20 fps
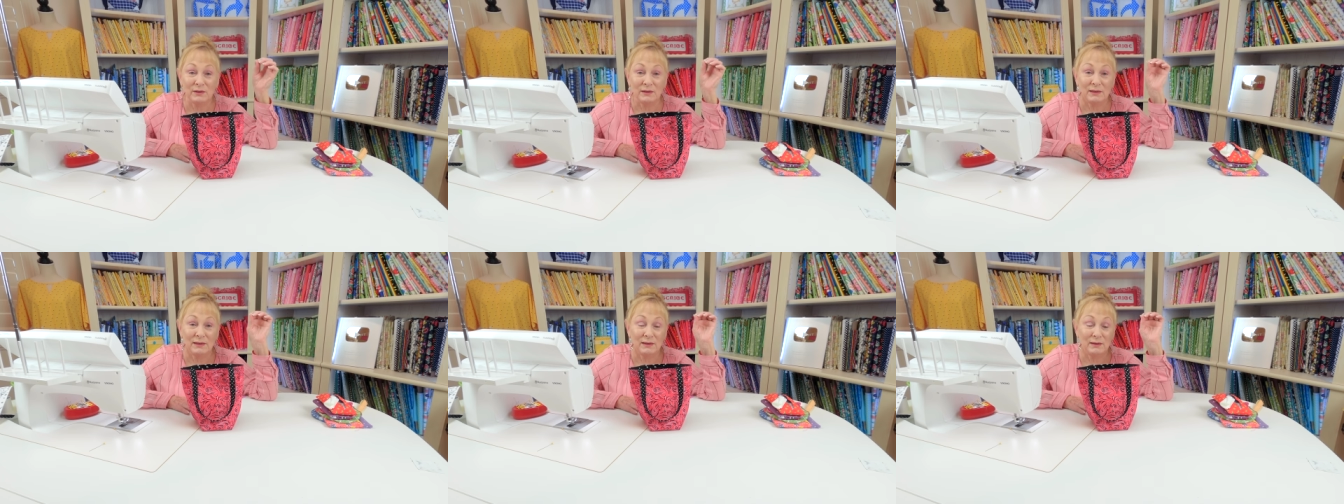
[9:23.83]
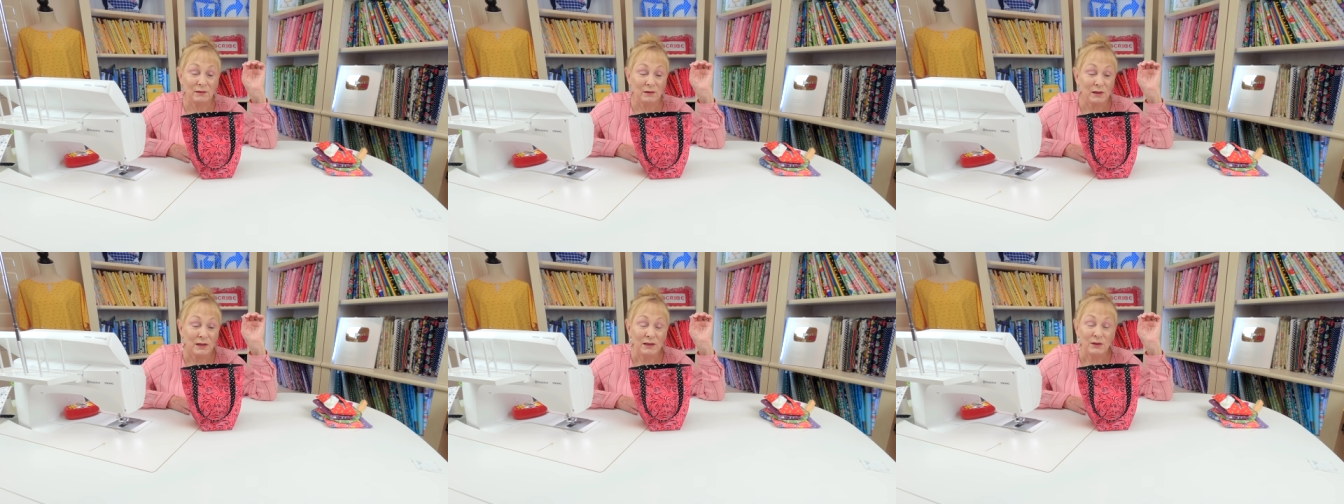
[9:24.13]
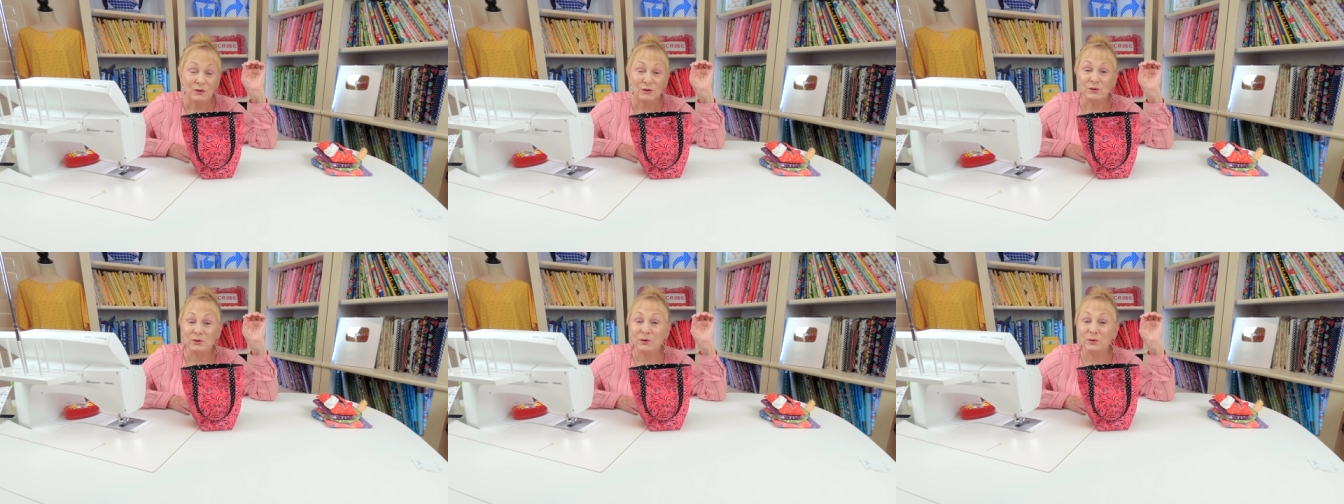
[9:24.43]
a little
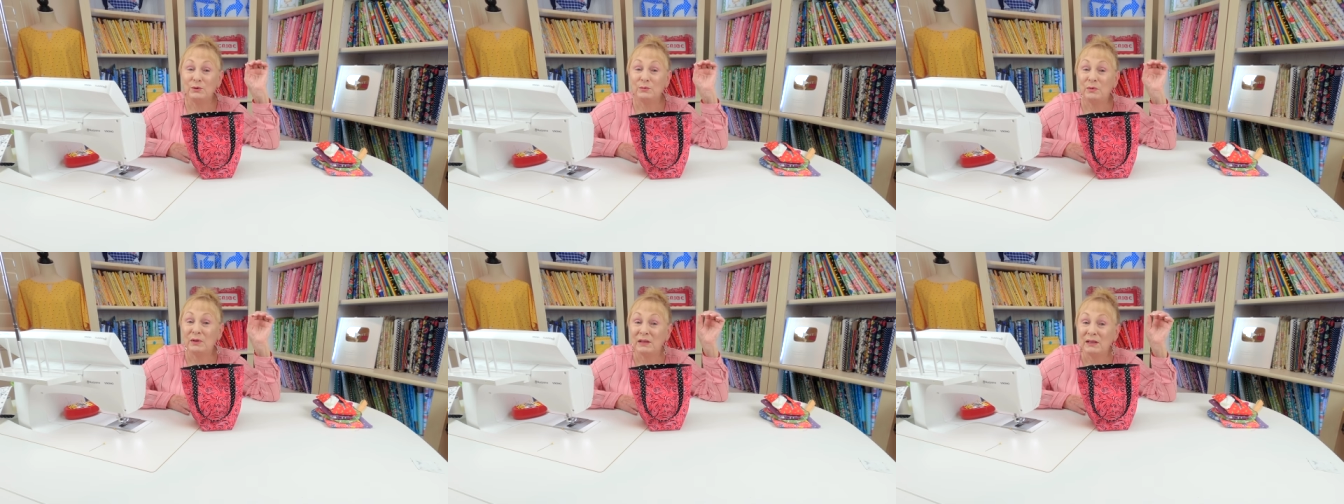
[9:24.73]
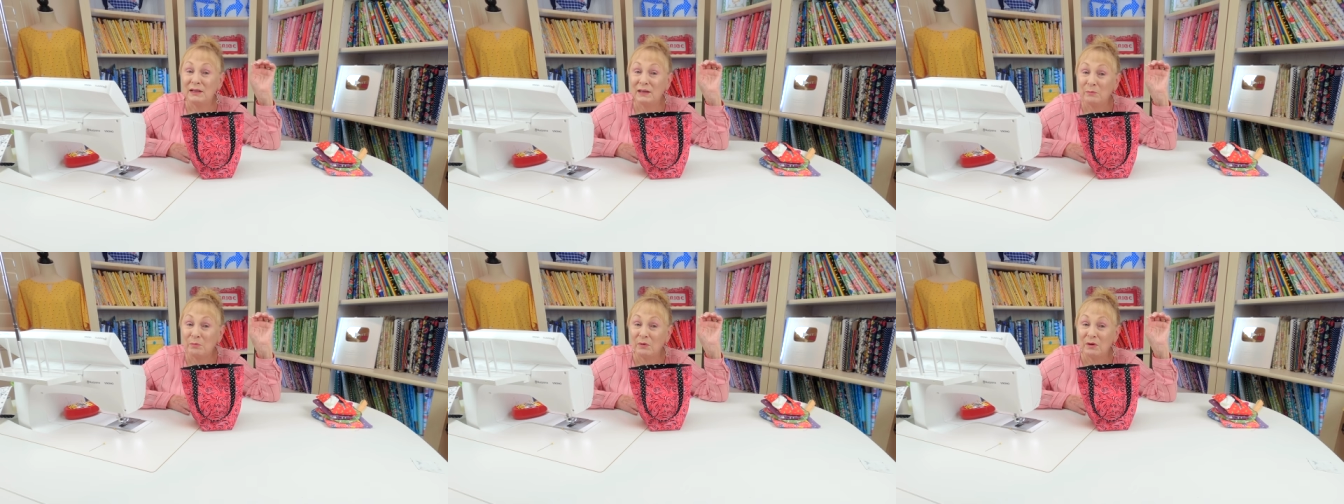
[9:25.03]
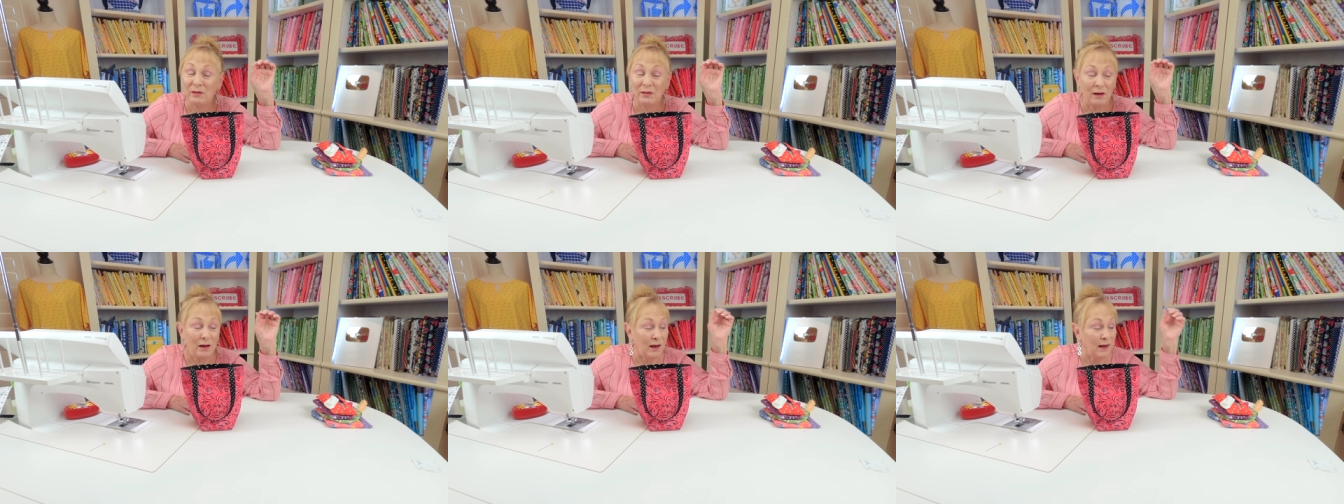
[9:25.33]
tube of
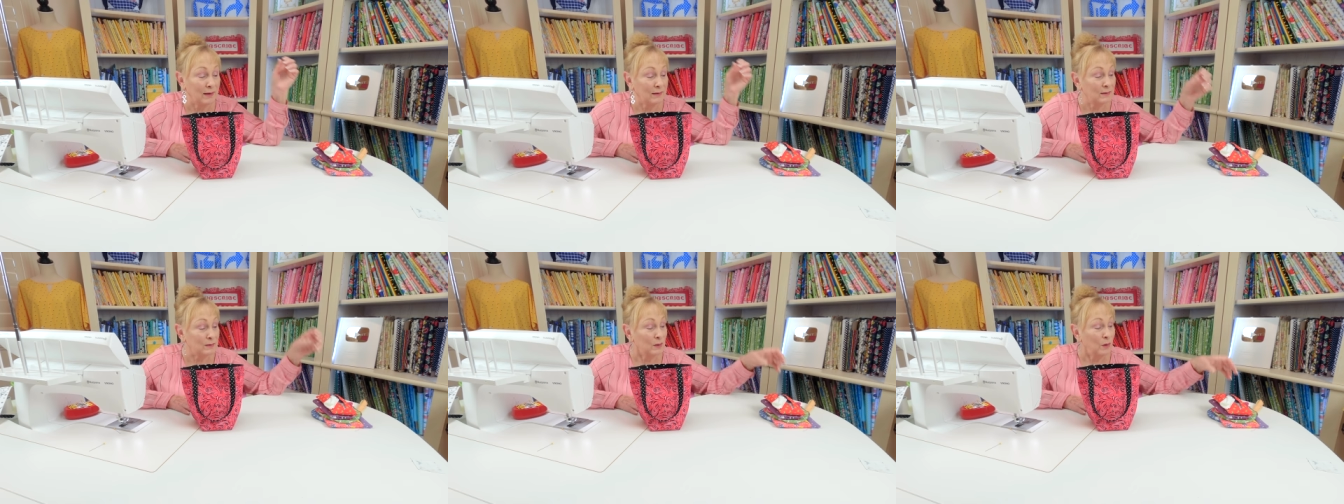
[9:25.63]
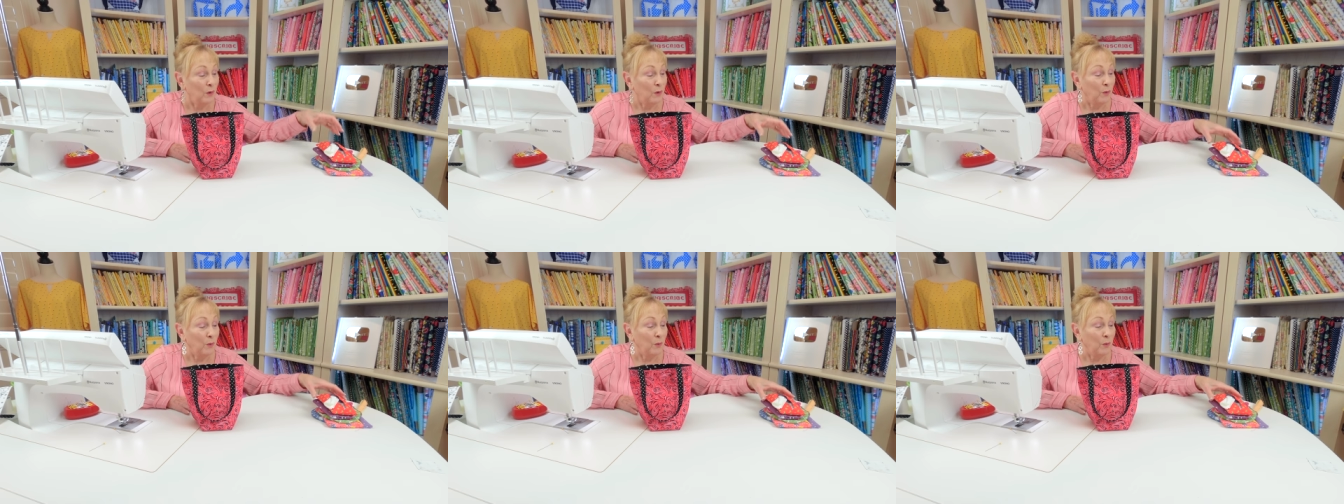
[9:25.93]
lip gloss,